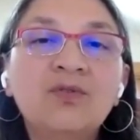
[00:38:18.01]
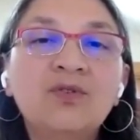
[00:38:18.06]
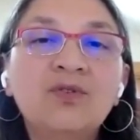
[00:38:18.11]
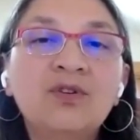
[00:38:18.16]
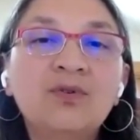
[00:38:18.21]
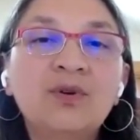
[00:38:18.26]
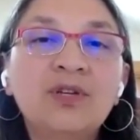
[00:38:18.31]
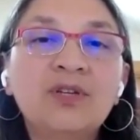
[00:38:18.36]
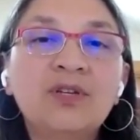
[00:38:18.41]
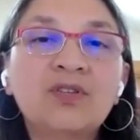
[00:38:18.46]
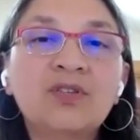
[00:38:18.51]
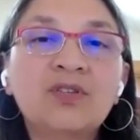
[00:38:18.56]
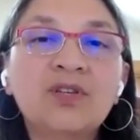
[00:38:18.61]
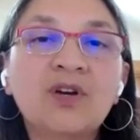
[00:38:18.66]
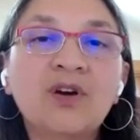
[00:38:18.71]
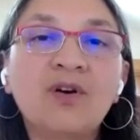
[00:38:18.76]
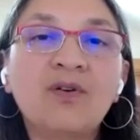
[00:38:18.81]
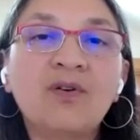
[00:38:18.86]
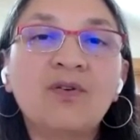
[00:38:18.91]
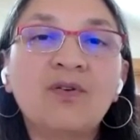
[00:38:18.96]
doing
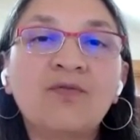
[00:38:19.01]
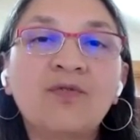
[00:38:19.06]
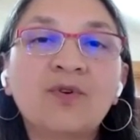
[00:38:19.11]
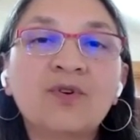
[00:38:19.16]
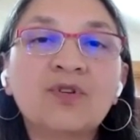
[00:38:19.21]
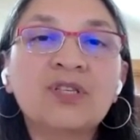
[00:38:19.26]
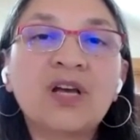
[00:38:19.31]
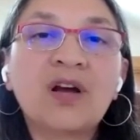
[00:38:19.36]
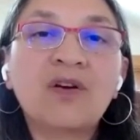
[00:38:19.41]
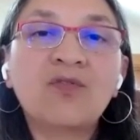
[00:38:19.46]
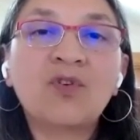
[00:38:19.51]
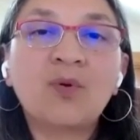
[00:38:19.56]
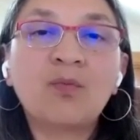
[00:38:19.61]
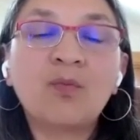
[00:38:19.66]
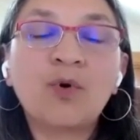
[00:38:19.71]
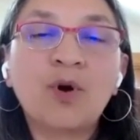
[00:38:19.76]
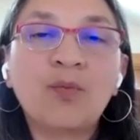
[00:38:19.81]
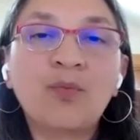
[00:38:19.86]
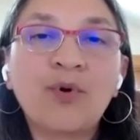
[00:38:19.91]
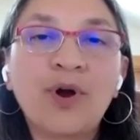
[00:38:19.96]
so for several
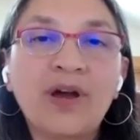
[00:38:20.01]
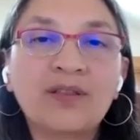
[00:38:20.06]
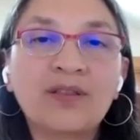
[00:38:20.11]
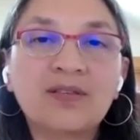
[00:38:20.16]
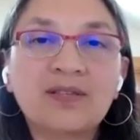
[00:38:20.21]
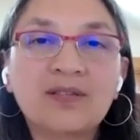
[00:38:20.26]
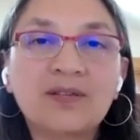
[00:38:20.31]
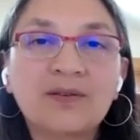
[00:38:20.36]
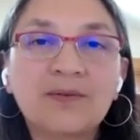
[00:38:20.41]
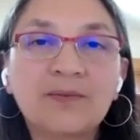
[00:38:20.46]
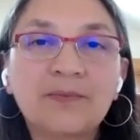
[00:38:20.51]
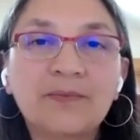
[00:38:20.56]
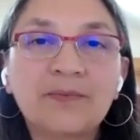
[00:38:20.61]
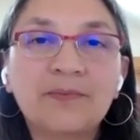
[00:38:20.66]
more breaths.